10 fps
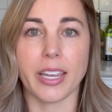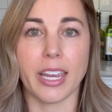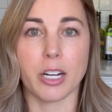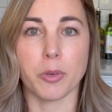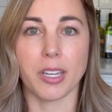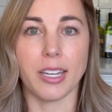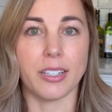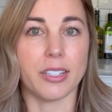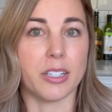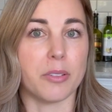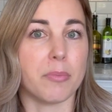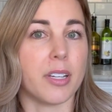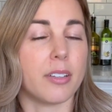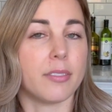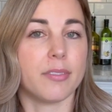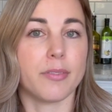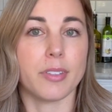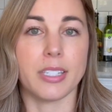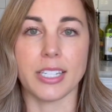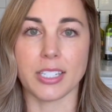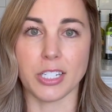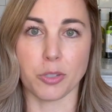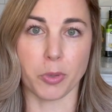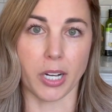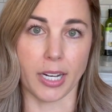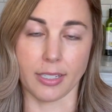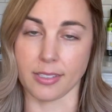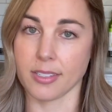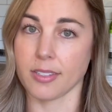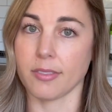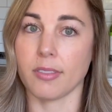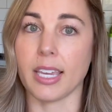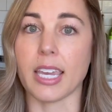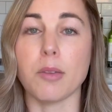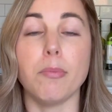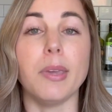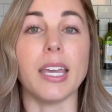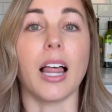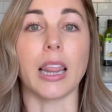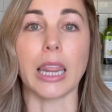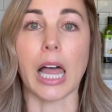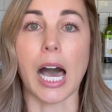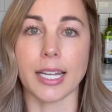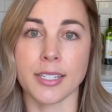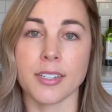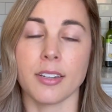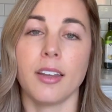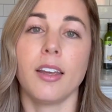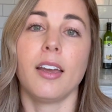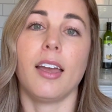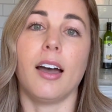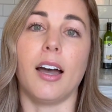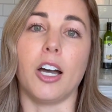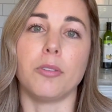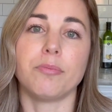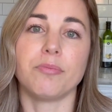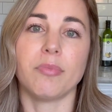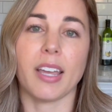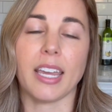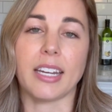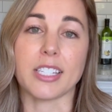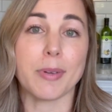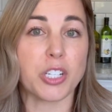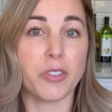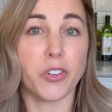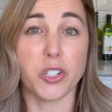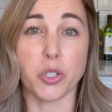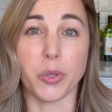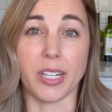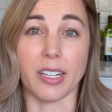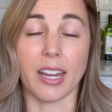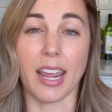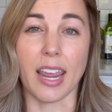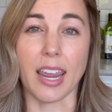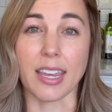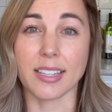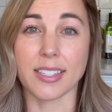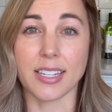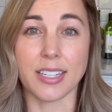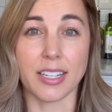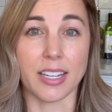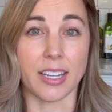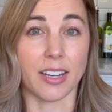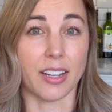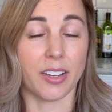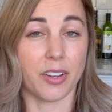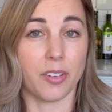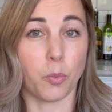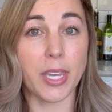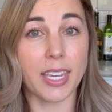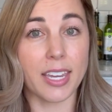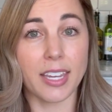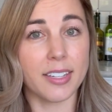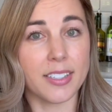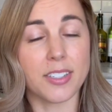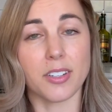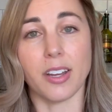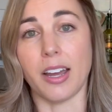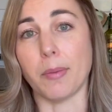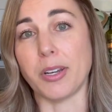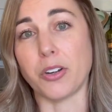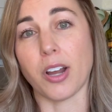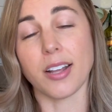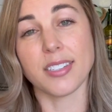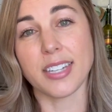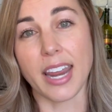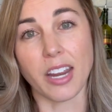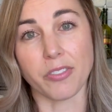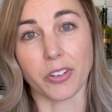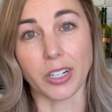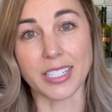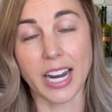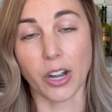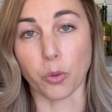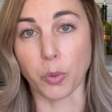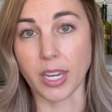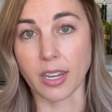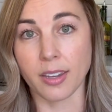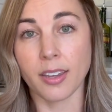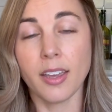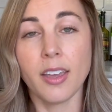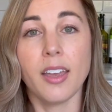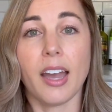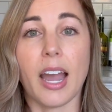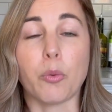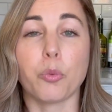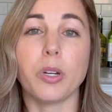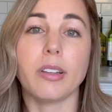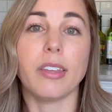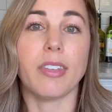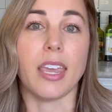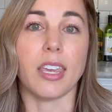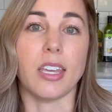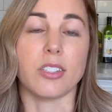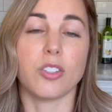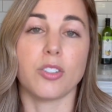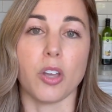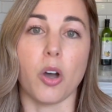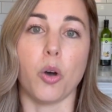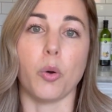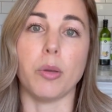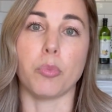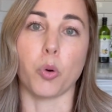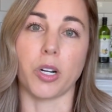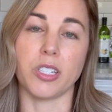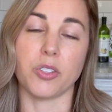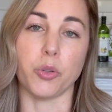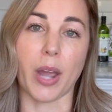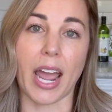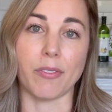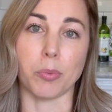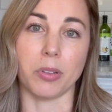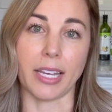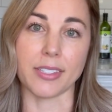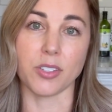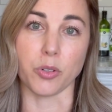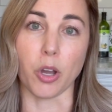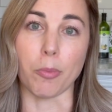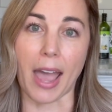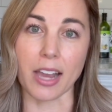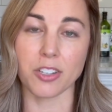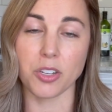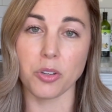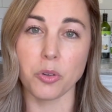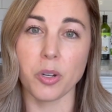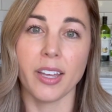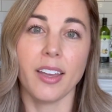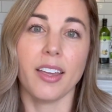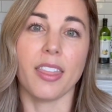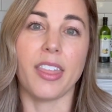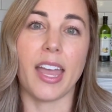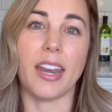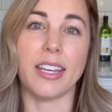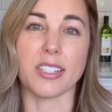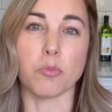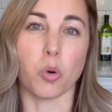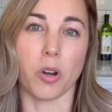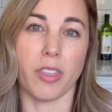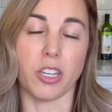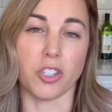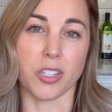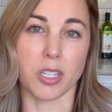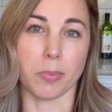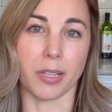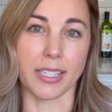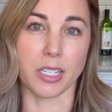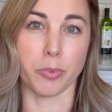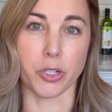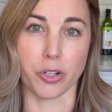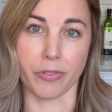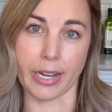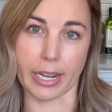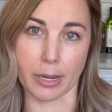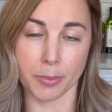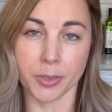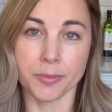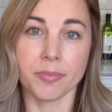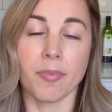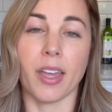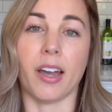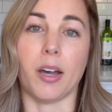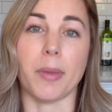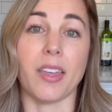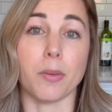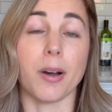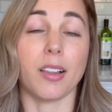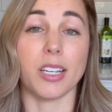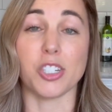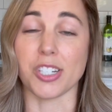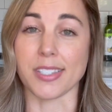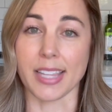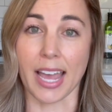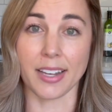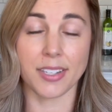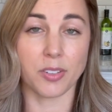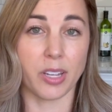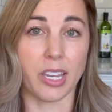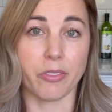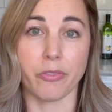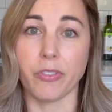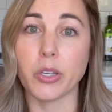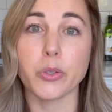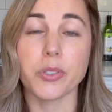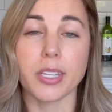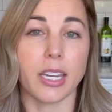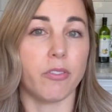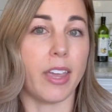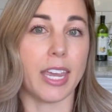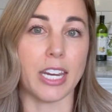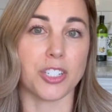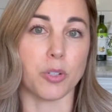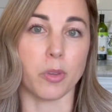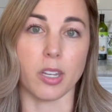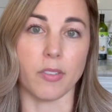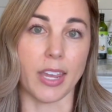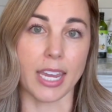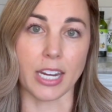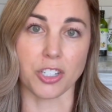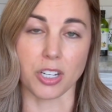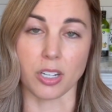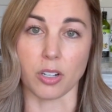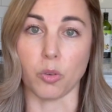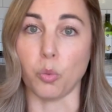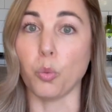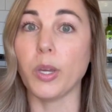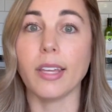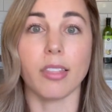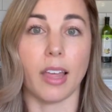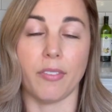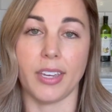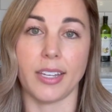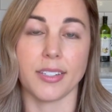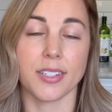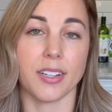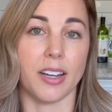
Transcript: Animal Kingdom, Disney Springs, it can be a lot. And especially if you're doing a extended weekend and you're not staying for an entire week, I really think it's so important to have a place to go back to that is more than just a place to put your feet up. And the Polynesian is that. It feels like a vacation within a vacation. We love it.